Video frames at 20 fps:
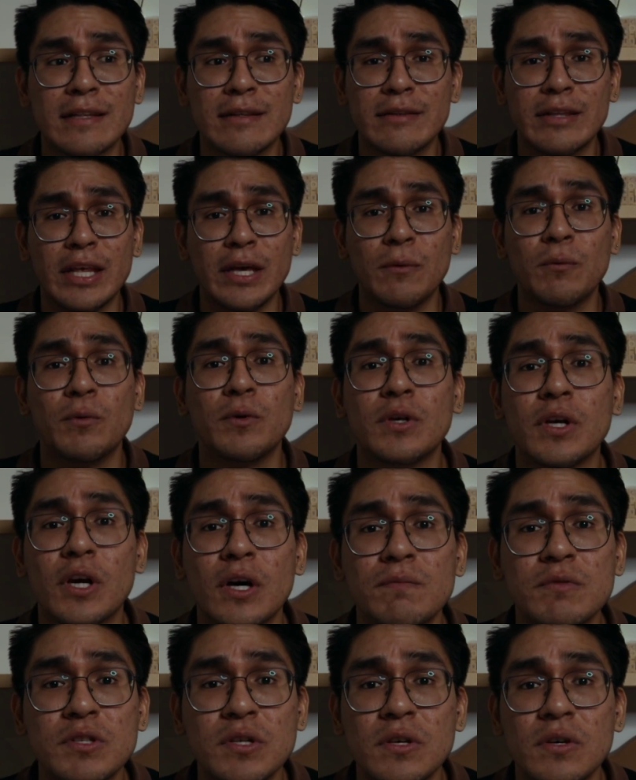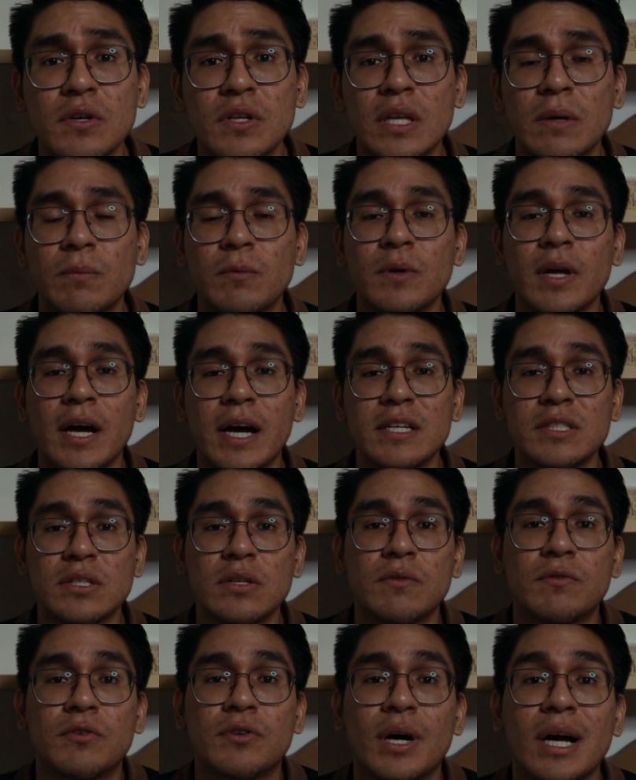they would come to you and they will
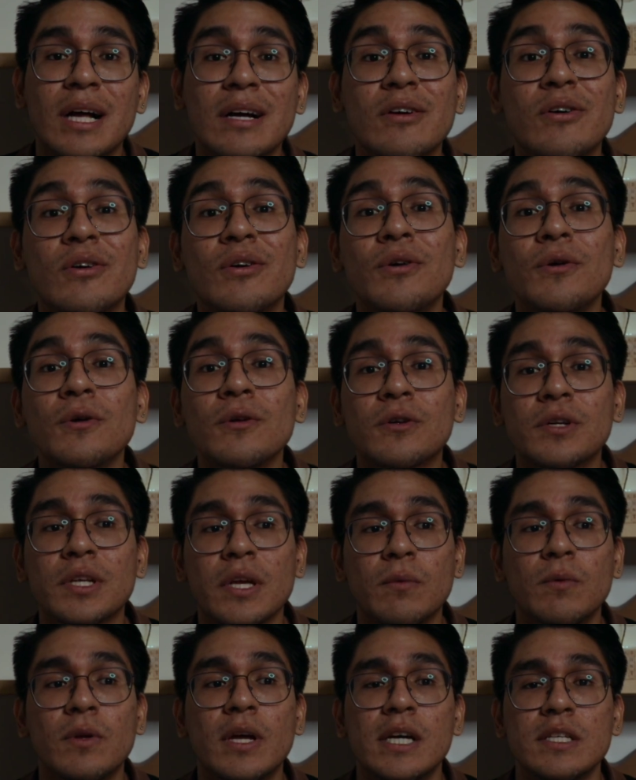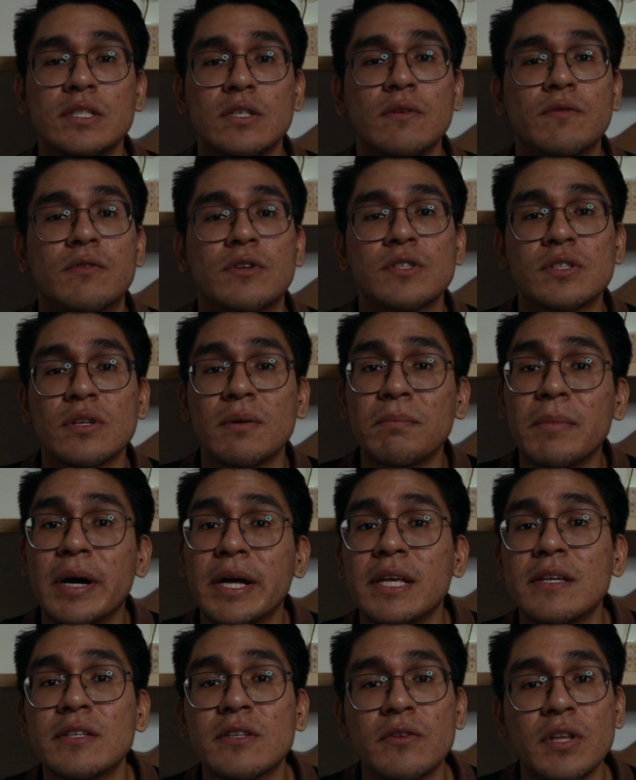ask you for alcohol, or they will ask you for some
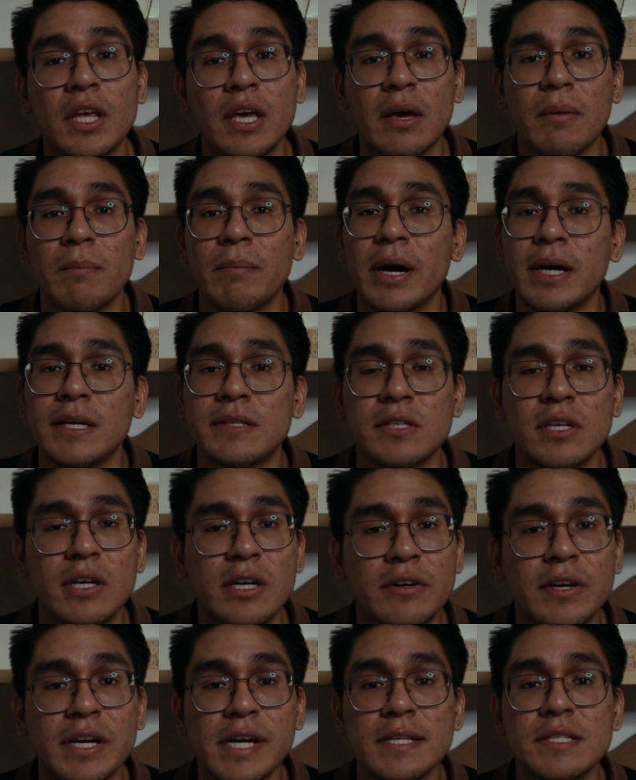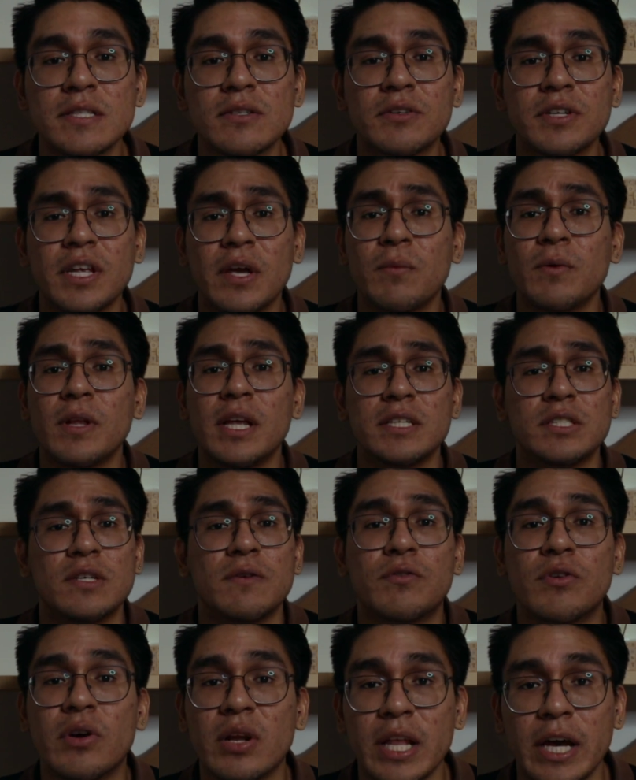money so they can buy cigarettes, or they will ask
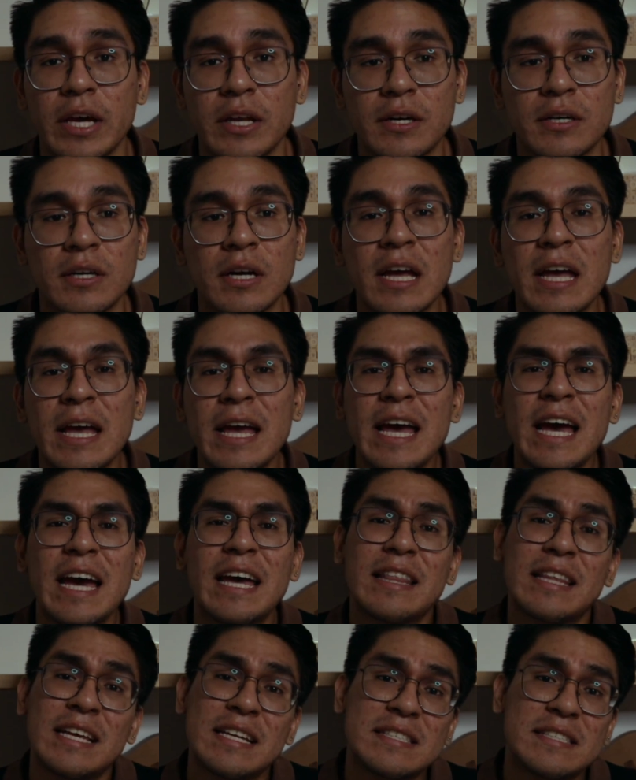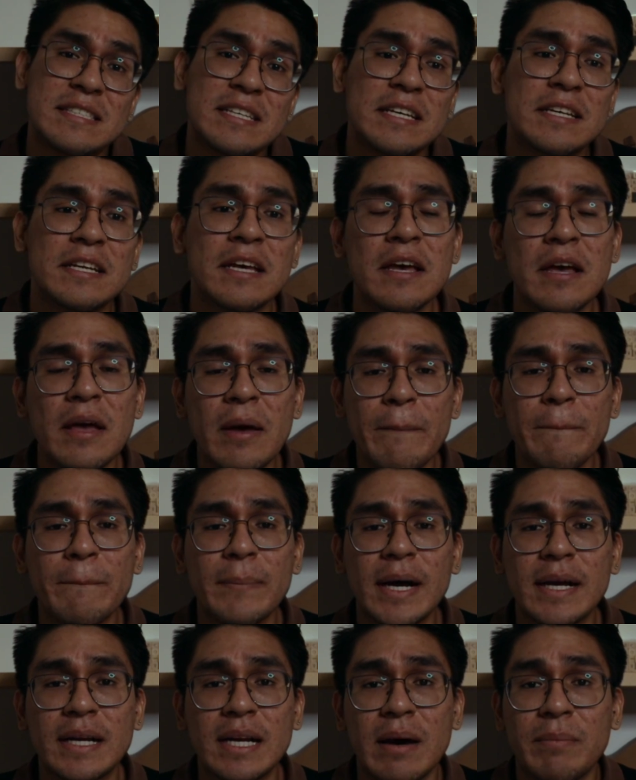you for a lighter, and that's it.
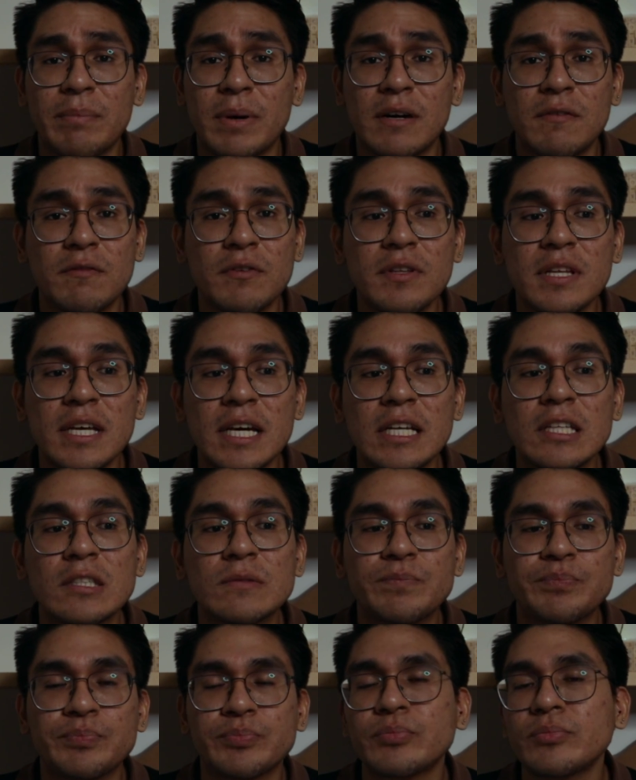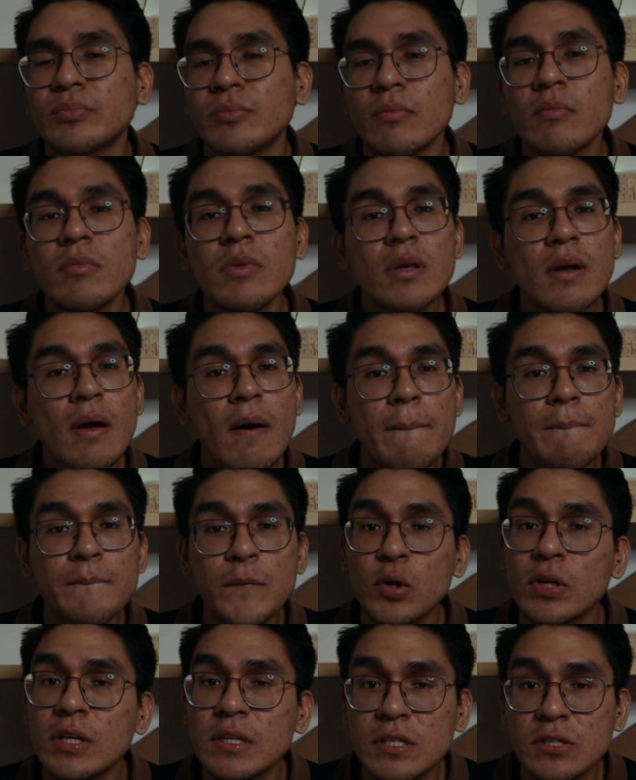But apart from that,
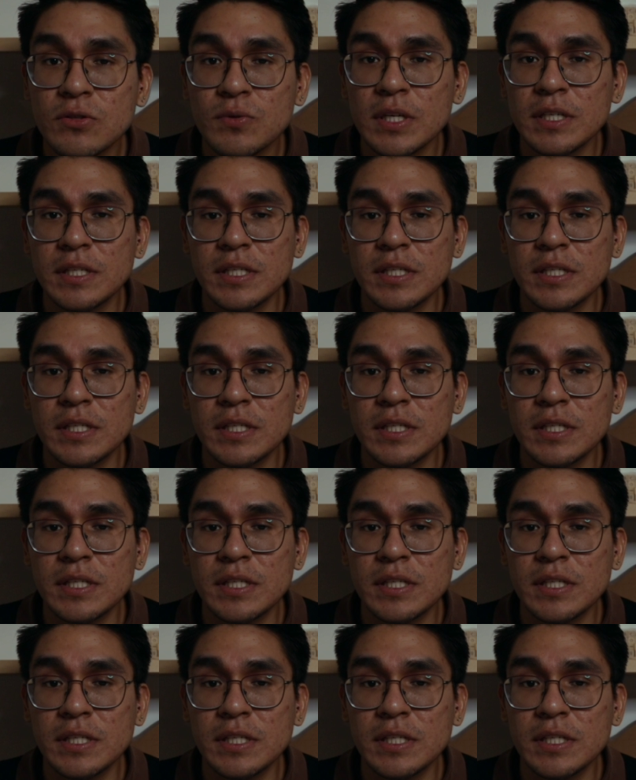Poland is really